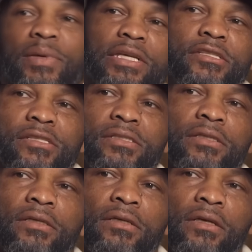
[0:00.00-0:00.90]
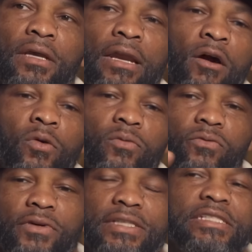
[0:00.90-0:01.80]
peace, and I hope
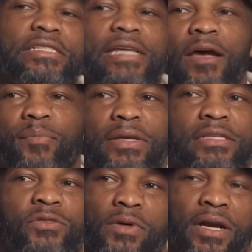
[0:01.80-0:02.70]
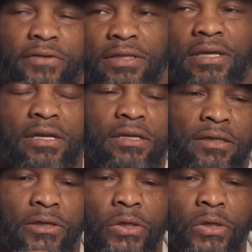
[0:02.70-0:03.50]
Richie's at peace with everything.